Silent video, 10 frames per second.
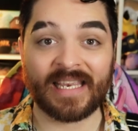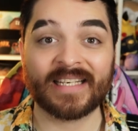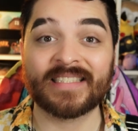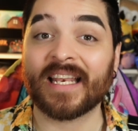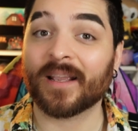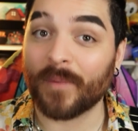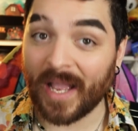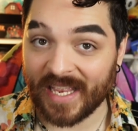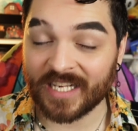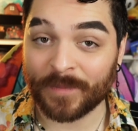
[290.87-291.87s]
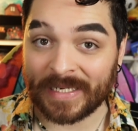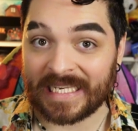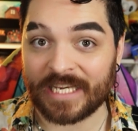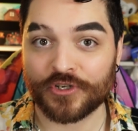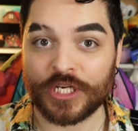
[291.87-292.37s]
exceeding my
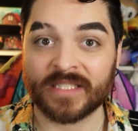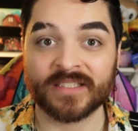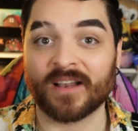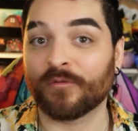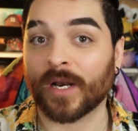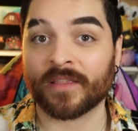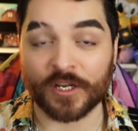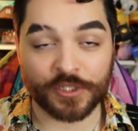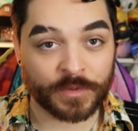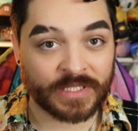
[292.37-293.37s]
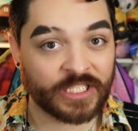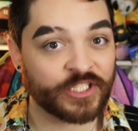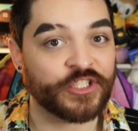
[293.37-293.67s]
expectations of what I thought she was gonna